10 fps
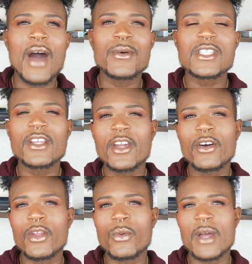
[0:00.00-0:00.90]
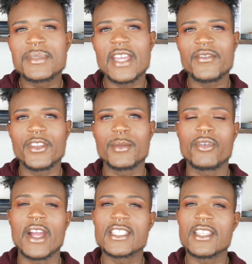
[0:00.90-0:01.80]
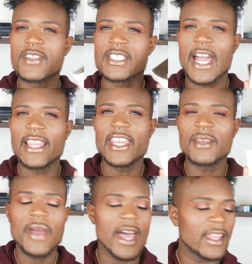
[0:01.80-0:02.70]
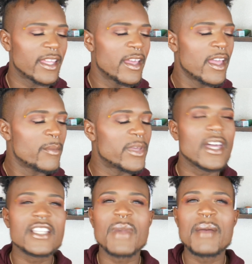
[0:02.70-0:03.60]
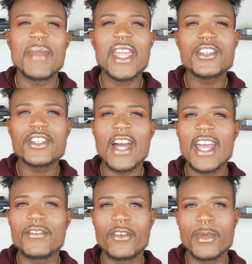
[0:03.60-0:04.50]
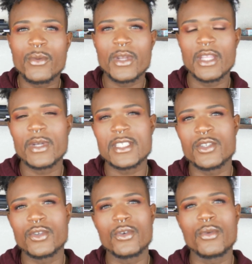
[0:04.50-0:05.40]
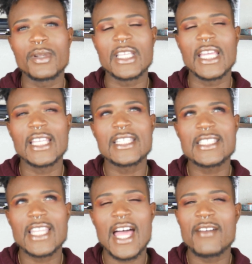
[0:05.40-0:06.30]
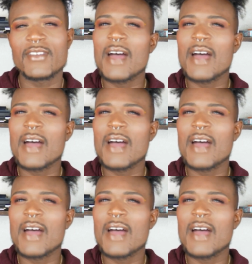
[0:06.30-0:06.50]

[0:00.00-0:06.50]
I was looking on the website for the price of this highlighting palette because my manager got it for me when he went to Playlist Live,